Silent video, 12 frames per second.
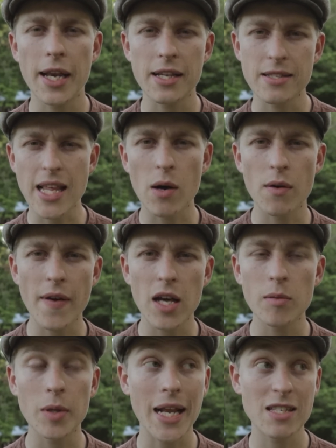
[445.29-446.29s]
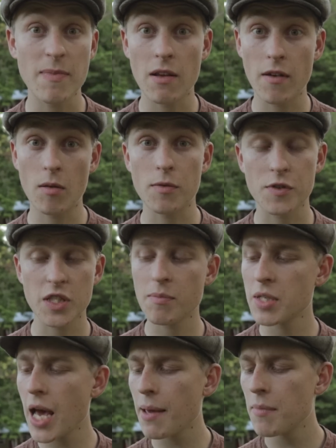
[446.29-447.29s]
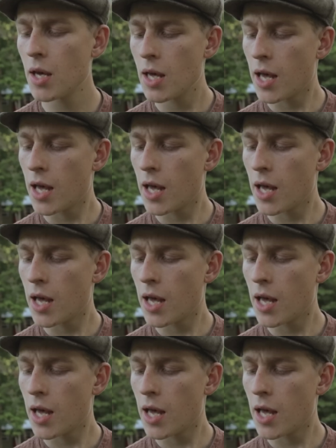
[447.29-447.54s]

It is now available. It has been available for some time.